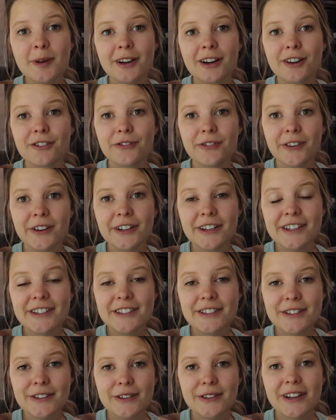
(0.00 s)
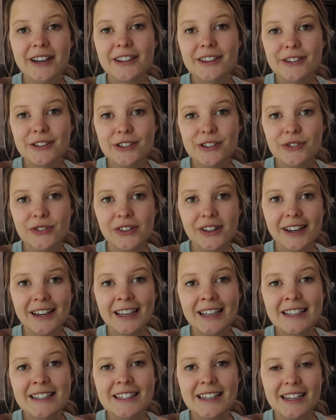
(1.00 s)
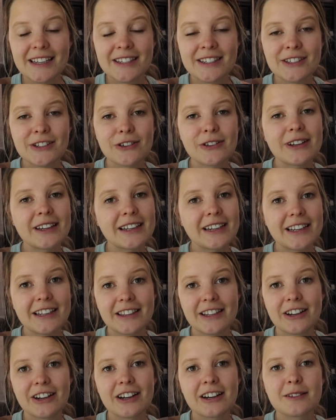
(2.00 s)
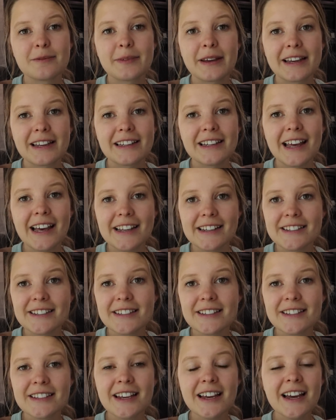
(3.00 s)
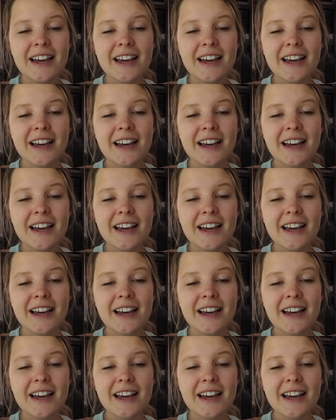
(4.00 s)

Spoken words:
on our furnace so that those flying insects don't get in there and make nests.